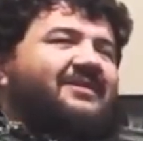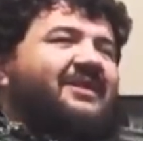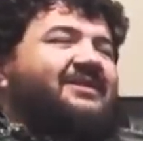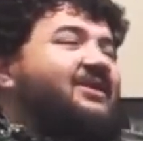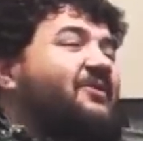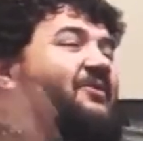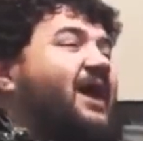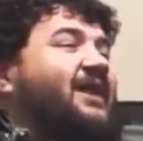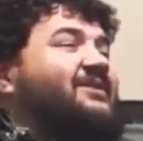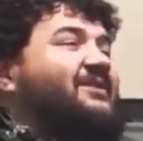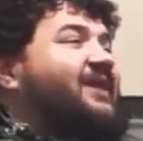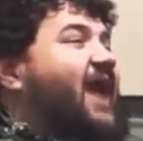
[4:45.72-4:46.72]
No,
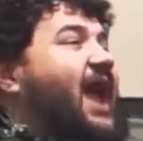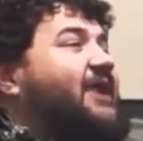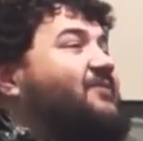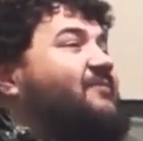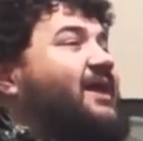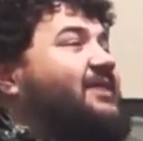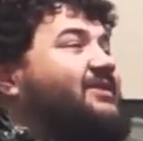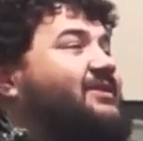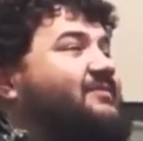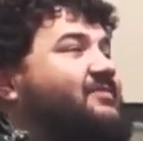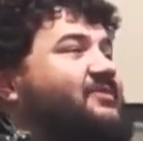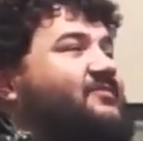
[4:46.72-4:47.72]
I don't mind looking
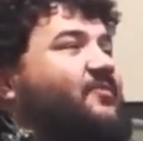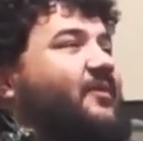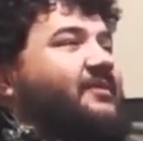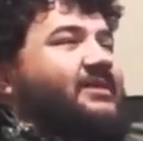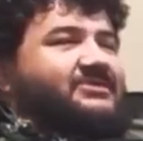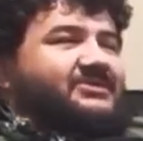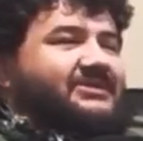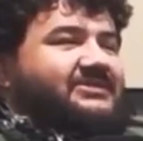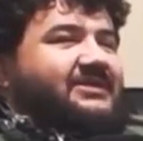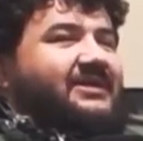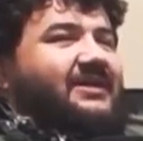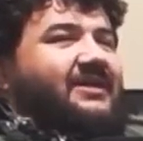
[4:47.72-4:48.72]
at beautiful women. It's
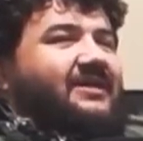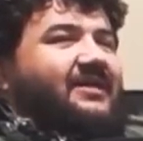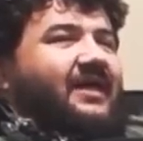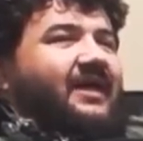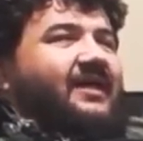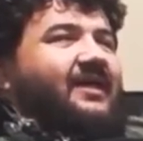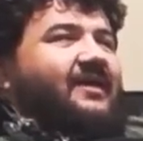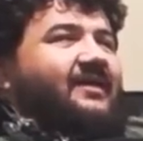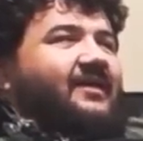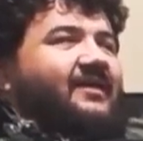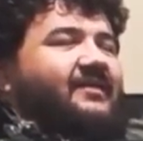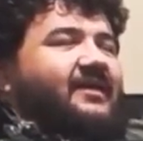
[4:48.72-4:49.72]
just like
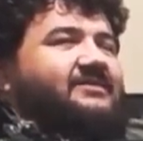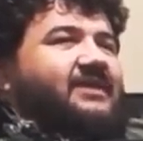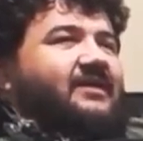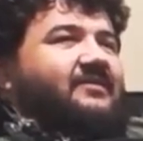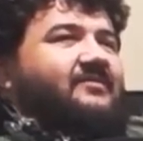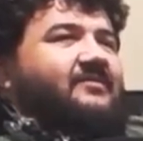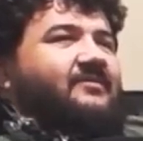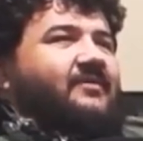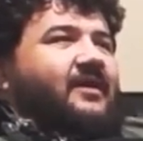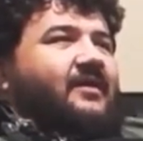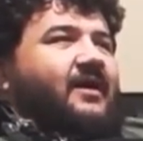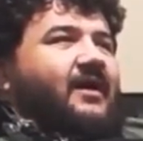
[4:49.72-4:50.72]
it's like
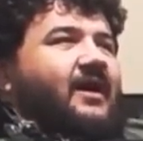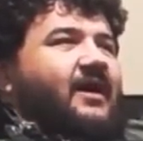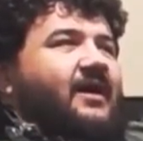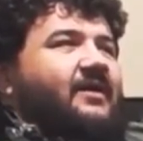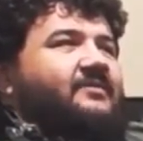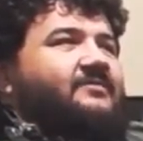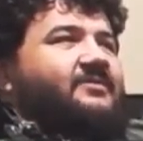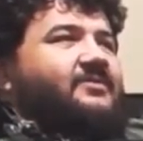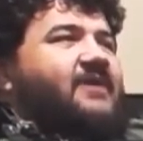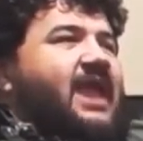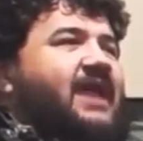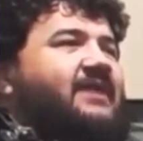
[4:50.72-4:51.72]
you
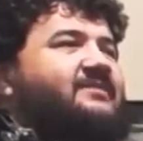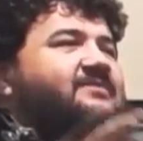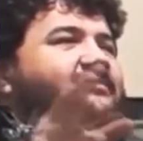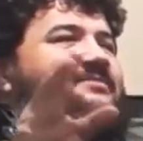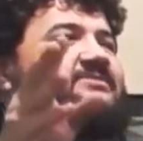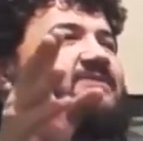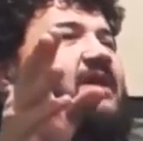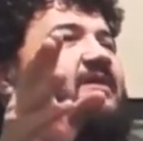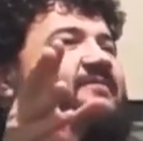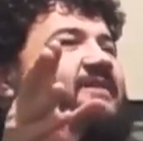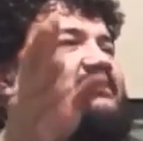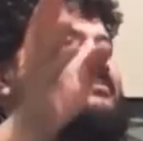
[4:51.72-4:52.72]
can't
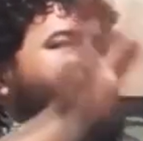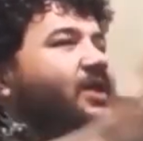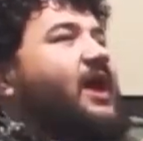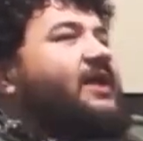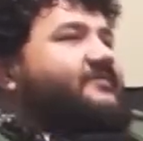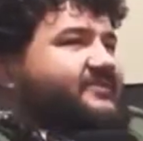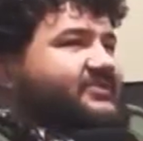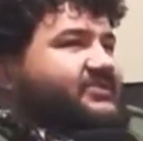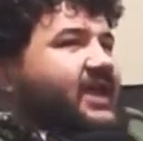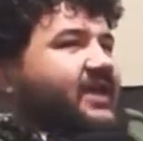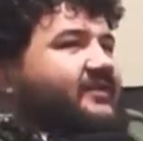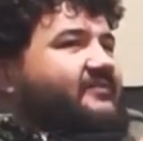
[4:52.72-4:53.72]
sacrifice plot for
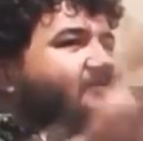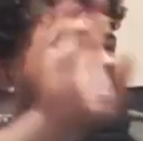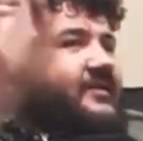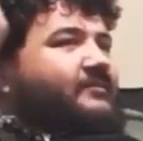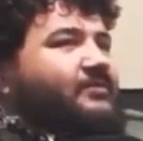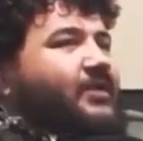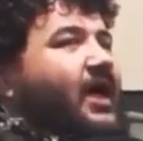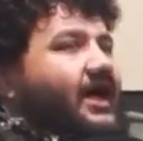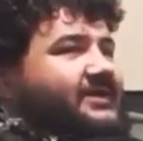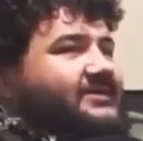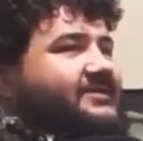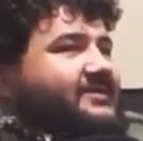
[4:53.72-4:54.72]
sake of
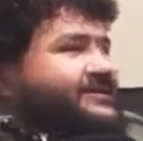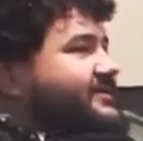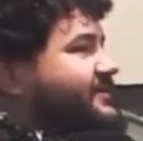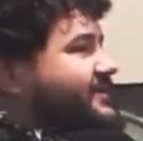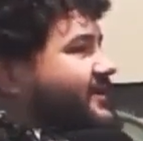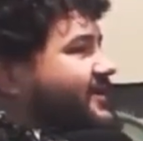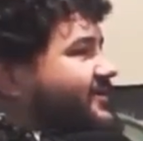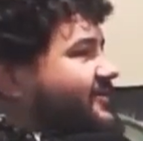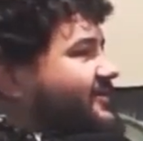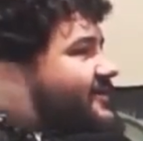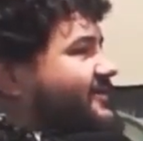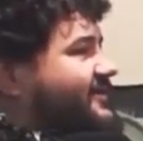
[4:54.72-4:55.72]
plot, you
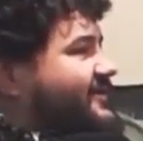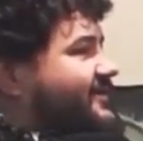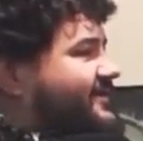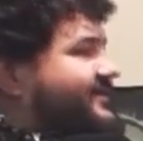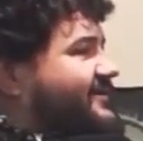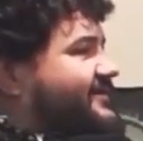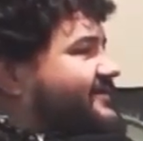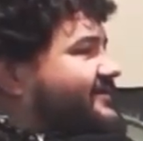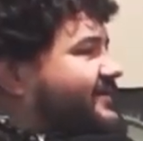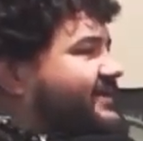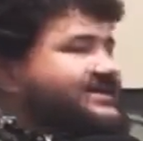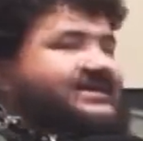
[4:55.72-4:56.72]
know?
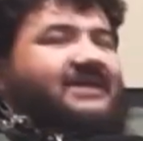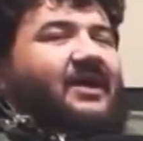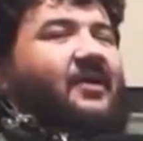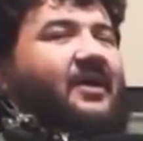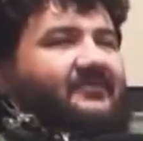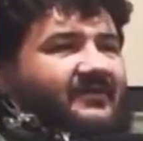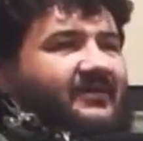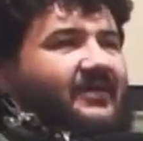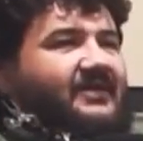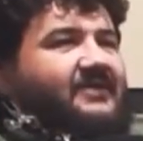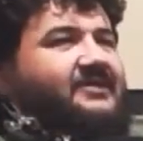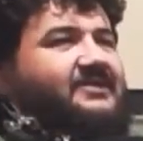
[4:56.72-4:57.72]
At least that's how I feel.
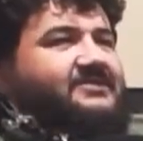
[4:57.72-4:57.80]
I know there's